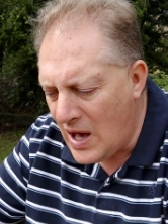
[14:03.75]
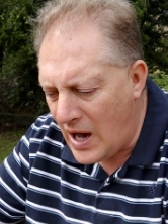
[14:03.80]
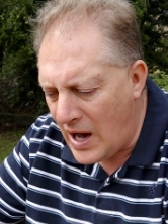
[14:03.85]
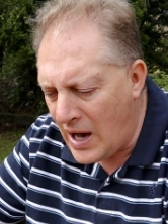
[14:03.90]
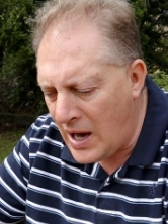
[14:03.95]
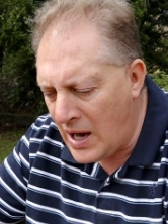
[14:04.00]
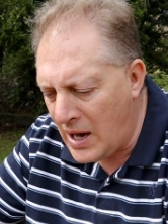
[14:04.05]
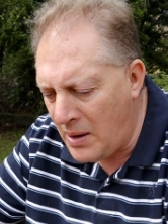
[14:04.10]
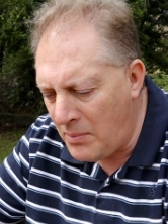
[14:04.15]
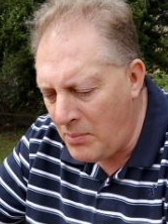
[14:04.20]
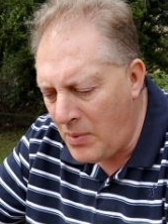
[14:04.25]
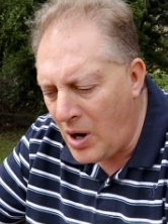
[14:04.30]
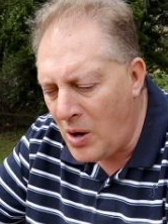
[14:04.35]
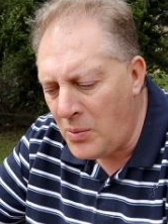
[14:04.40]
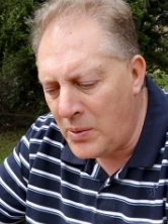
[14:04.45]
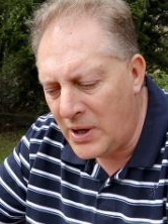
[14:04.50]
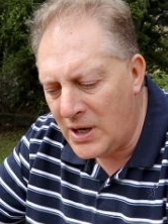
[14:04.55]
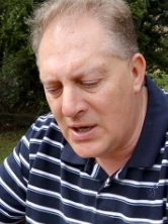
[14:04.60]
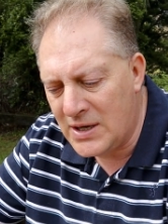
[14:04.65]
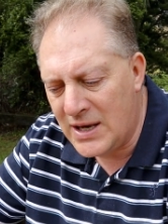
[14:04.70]
I'm
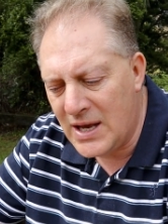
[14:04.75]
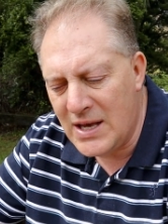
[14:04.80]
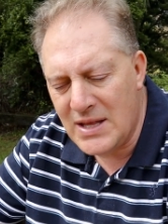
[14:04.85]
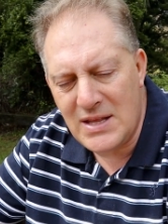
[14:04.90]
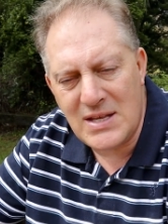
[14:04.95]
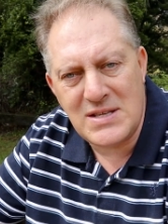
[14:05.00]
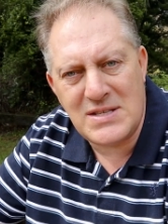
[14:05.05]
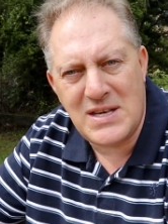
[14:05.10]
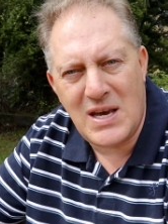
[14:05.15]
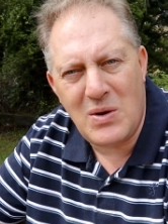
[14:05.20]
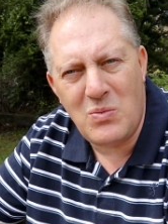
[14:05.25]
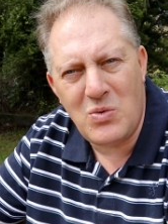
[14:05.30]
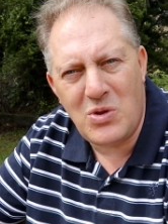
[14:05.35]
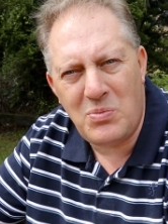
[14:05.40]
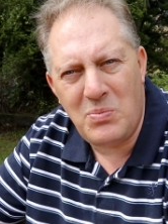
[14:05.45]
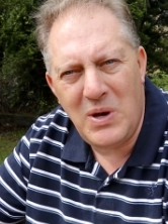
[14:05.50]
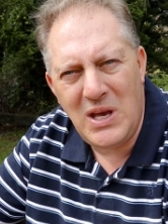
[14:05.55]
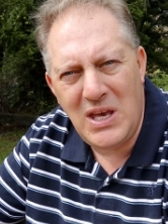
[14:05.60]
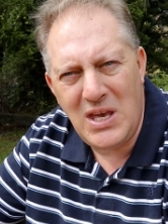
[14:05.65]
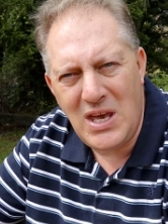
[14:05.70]
going to take this out with
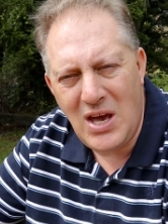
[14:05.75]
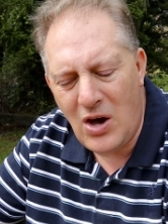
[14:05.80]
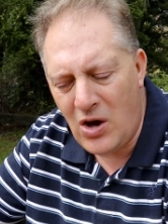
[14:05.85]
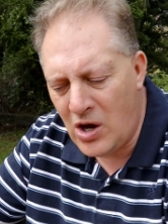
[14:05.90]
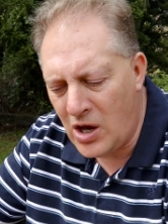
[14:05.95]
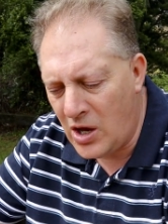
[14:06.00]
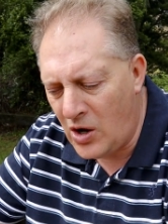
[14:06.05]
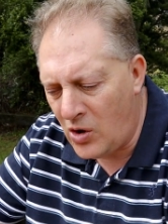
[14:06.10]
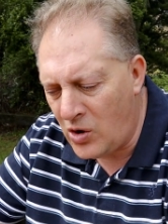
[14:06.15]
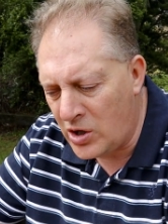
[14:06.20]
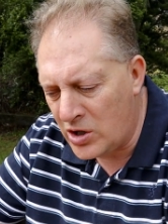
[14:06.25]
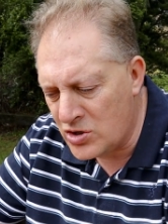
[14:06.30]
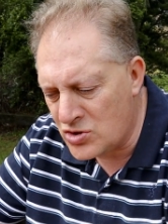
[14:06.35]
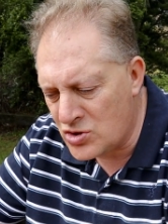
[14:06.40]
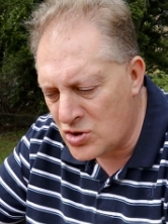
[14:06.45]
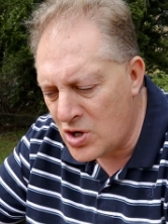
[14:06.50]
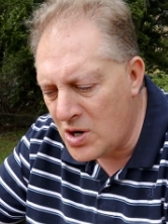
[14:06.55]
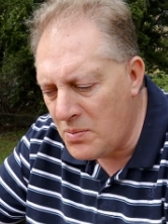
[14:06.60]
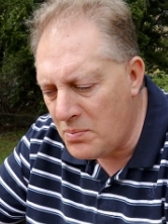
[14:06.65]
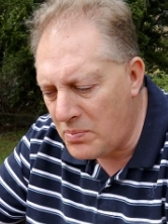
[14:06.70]
me on a
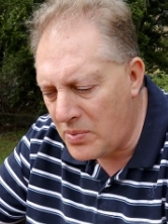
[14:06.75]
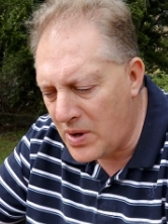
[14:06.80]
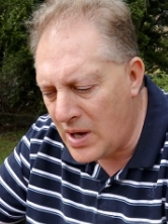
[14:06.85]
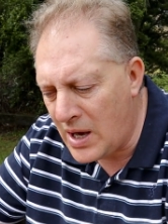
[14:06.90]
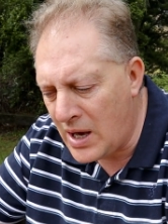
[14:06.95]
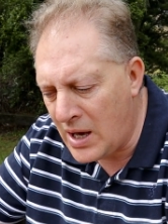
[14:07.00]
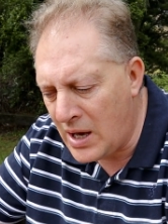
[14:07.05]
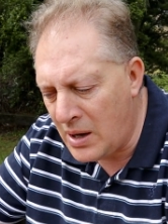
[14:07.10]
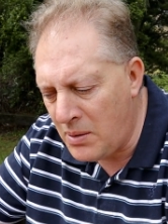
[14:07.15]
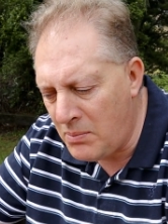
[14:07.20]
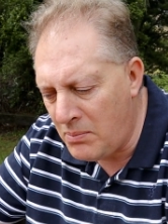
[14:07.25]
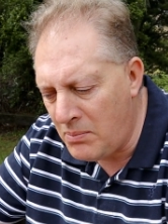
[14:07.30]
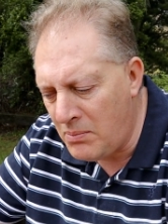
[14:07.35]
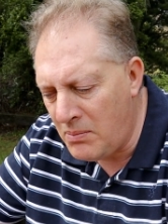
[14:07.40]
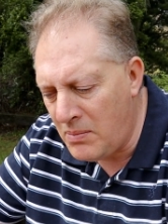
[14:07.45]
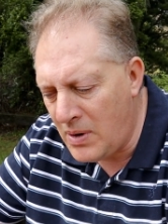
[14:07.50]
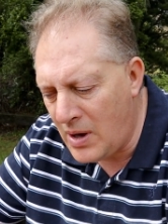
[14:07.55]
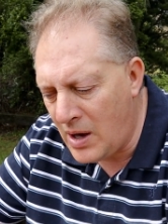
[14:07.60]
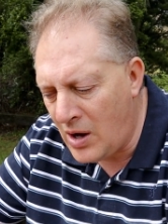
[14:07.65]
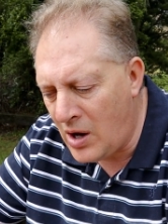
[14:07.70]
trip,
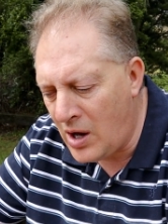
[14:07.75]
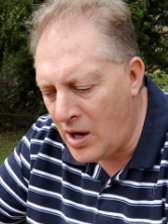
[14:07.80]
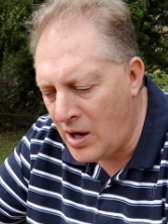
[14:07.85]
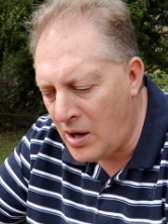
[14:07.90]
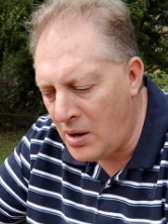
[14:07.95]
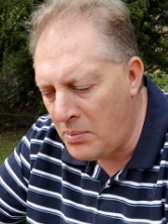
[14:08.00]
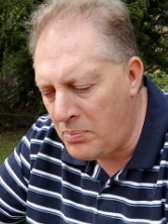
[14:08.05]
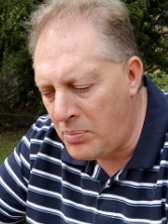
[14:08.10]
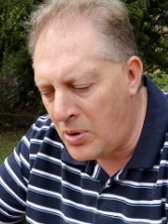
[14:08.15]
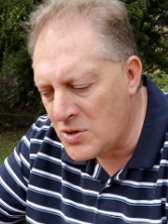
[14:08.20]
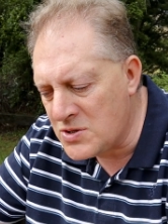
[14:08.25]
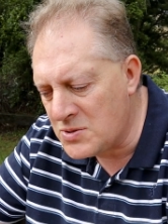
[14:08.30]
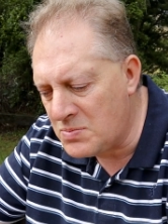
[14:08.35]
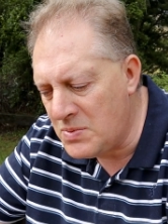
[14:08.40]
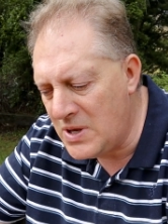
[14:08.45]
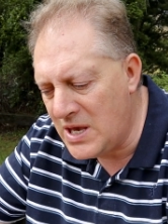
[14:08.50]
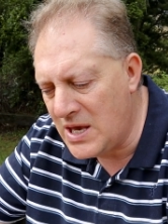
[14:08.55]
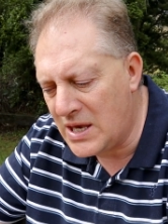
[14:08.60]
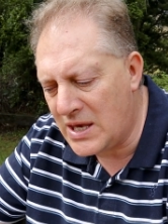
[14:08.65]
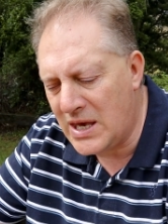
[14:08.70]

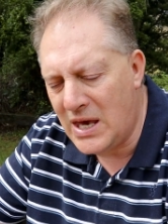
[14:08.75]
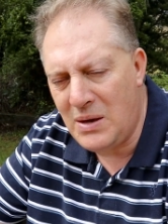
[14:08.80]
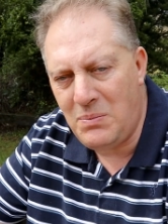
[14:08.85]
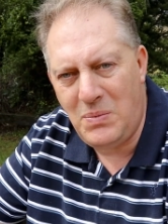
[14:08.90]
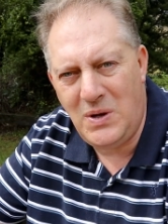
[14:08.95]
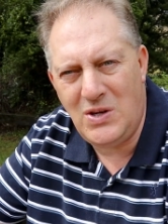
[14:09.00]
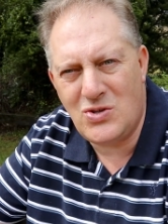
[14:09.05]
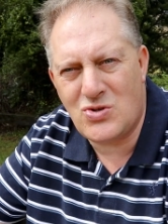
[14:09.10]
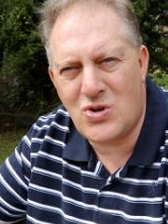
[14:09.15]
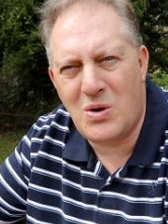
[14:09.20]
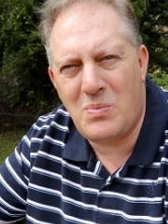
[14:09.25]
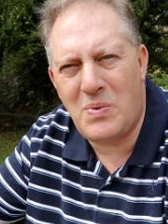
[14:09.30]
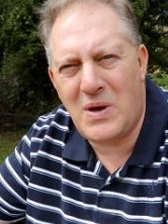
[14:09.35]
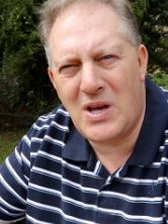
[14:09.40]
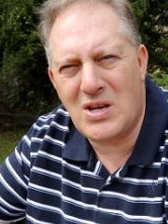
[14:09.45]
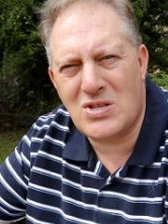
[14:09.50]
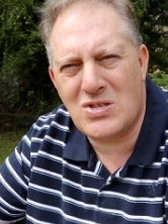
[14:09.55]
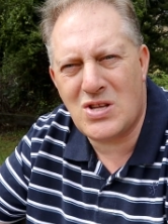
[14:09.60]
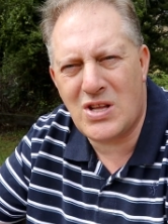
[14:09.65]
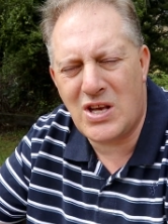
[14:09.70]
possibly a camping trip
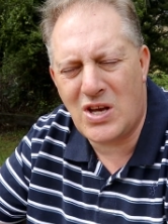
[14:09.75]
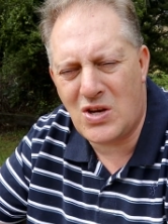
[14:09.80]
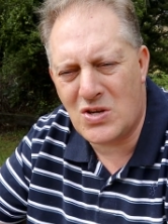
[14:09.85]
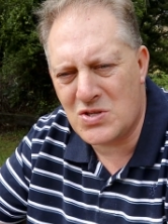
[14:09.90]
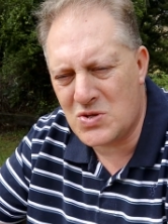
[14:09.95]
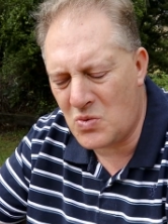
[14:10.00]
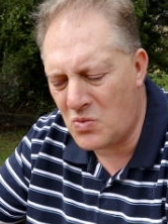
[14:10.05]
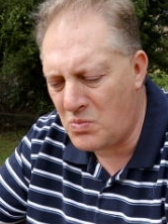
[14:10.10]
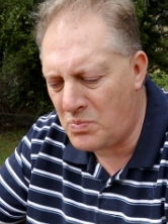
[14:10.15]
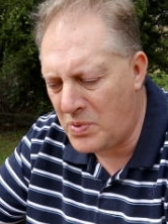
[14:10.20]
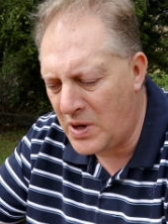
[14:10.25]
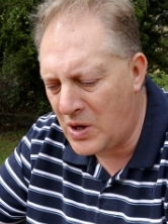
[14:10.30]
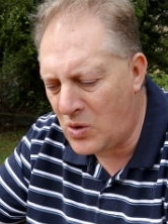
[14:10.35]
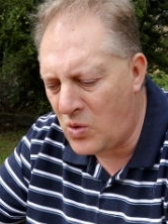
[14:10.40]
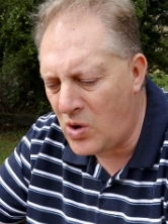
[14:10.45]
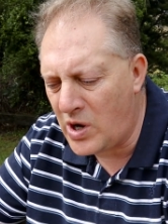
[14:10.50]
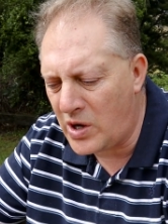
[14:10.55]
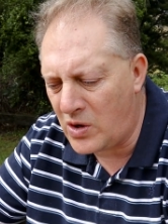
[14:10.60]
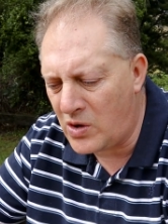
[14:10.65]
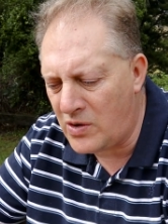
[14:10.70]
actually, because it would be
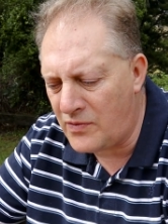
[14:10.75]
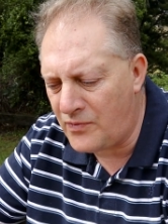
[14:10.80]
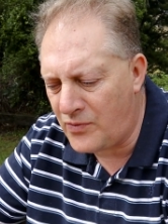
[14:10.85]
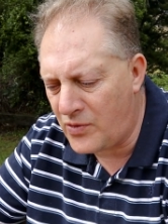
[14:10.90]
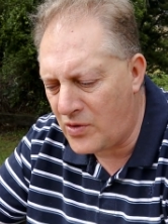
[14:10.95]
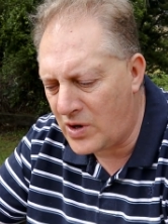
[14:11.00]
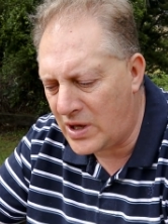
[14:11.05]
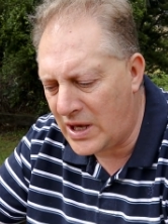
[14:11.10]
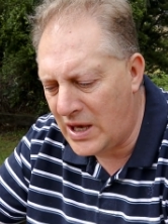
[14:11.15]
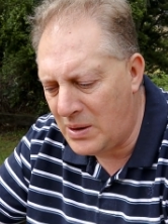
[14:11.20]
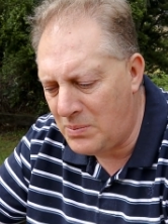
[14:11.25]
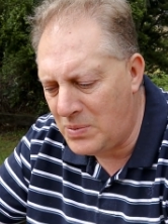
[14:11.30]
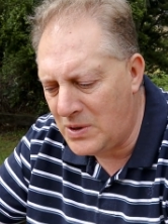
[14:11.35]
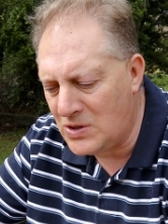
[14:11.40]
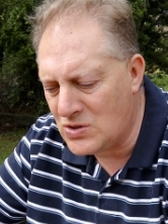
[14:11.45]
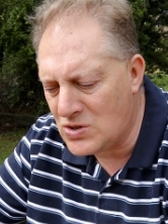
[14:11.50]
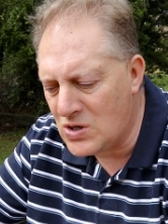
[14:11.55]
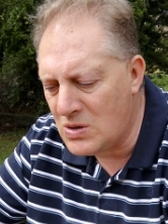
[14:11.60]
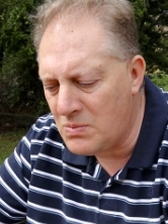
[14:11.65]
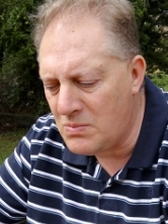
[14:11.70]
quite good for a camping
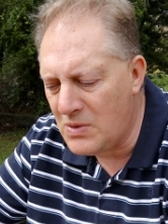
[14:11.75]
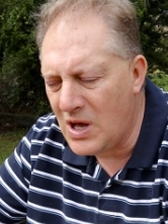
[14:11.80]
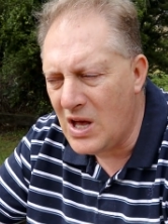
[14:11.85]
trip,